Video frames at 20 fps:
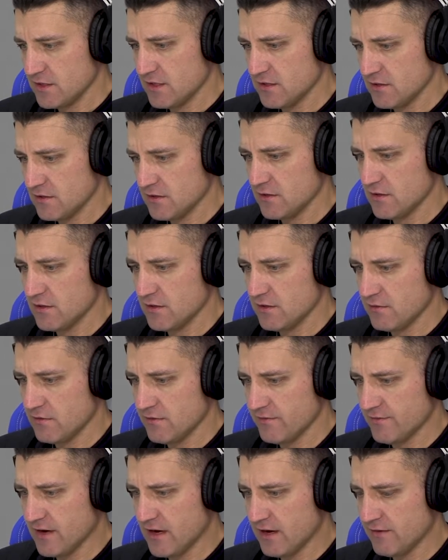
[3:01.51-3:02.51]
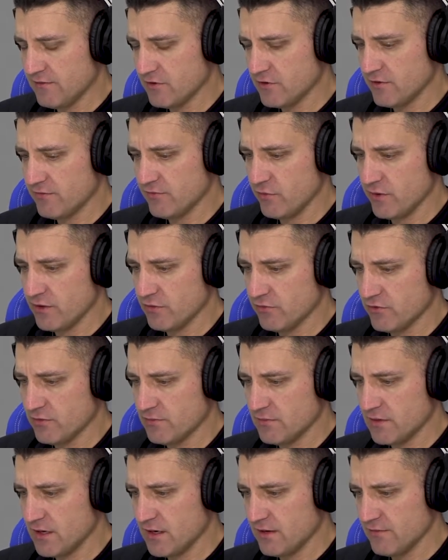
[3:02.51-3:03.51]
in the revival of wheel
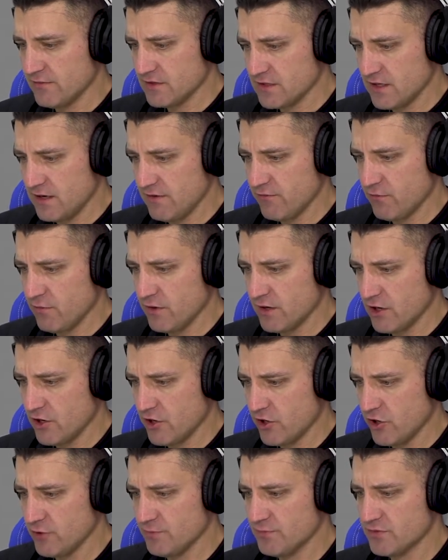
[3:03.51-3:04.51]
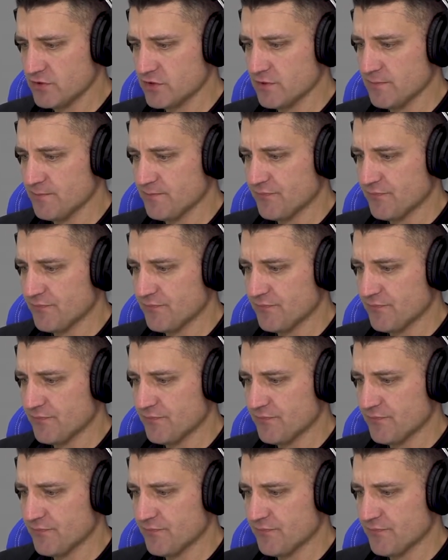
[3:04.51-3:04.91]
rim covers, F1 hopes